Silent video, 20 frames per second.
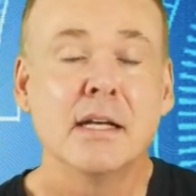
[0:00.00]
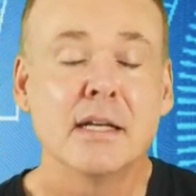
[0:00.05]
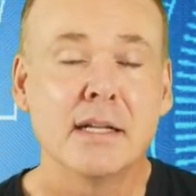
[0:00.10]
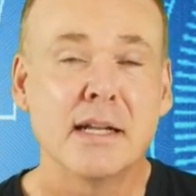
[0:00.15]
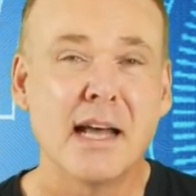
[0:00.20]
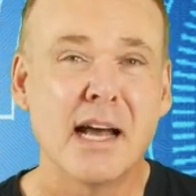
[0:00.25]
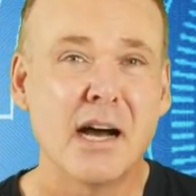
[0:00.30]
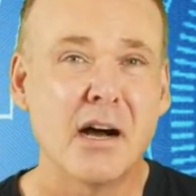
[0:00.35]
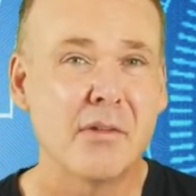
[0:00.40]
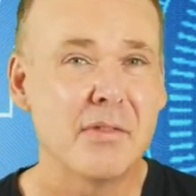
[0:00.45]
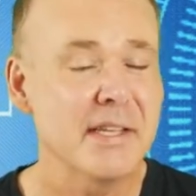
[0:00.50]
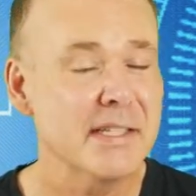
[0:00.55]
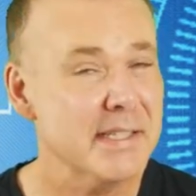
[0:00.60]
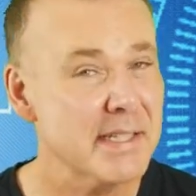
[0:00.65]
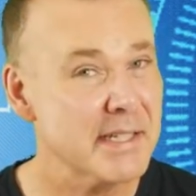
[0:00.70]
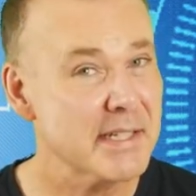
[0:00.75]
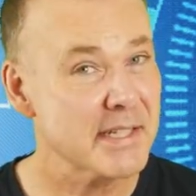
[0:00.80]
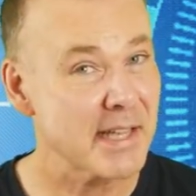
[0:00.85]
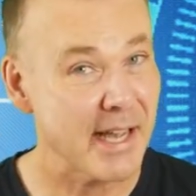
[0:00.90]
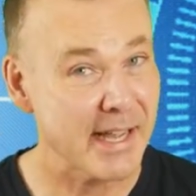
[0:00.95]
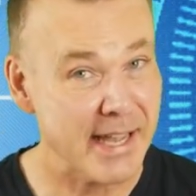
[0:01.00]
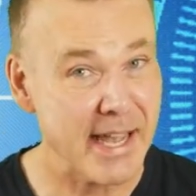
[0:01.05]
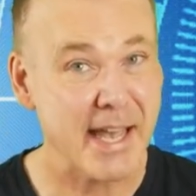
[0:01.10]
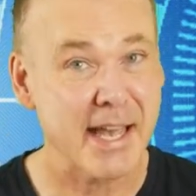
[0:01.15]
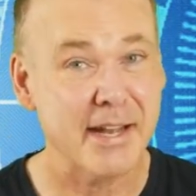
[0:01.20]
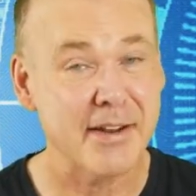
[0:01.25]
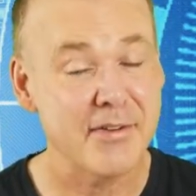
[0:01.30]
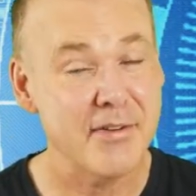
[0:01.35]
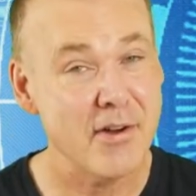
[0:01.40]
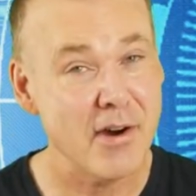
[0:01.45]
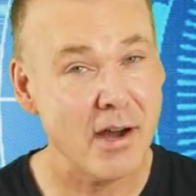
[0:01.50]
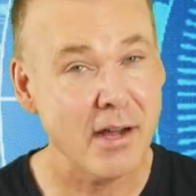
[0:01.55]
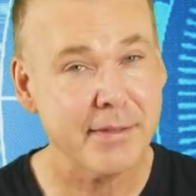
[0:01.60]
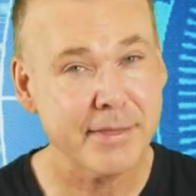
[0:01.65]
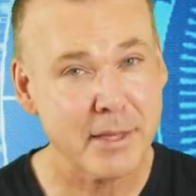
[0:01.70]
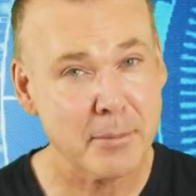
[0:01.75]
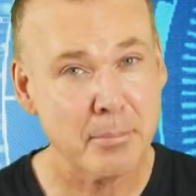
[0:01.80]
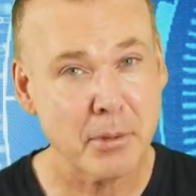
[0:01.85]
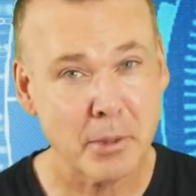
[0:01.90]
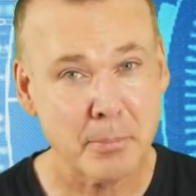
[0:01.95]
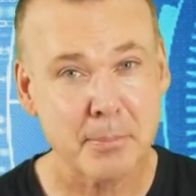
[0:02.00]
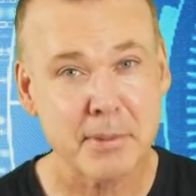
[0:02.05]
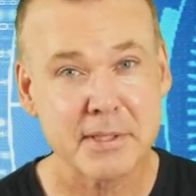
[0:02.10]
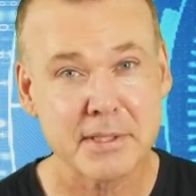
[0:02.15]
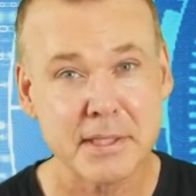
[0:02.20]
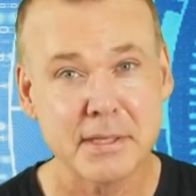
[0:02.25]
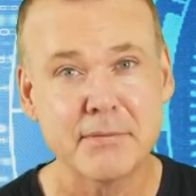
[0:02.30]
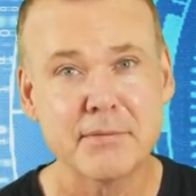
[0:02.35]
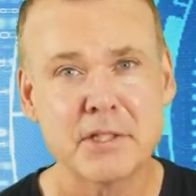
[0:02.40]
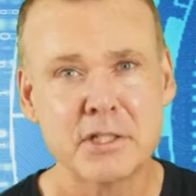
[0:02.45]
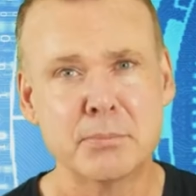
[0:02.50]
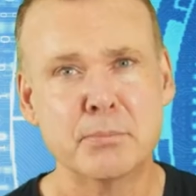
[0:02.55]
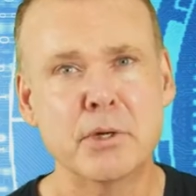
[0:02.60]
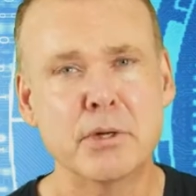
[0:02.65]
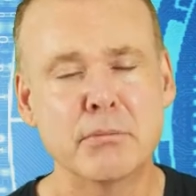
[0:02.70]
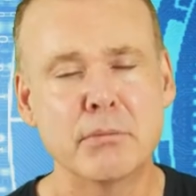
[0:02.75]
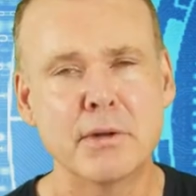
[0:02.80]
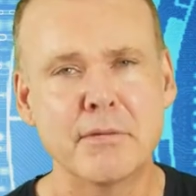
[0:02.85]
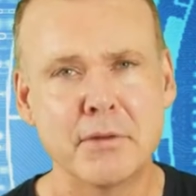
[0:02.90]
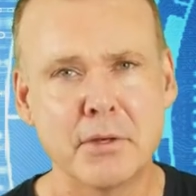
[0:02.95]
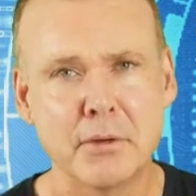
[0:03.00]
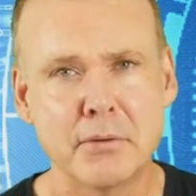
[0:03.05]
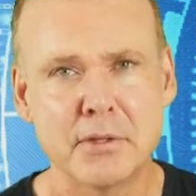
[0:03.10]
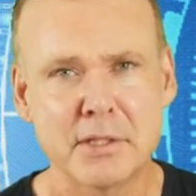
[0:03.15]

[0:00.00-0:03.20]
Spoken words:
Now this is, again, not the purpose of the sprint review.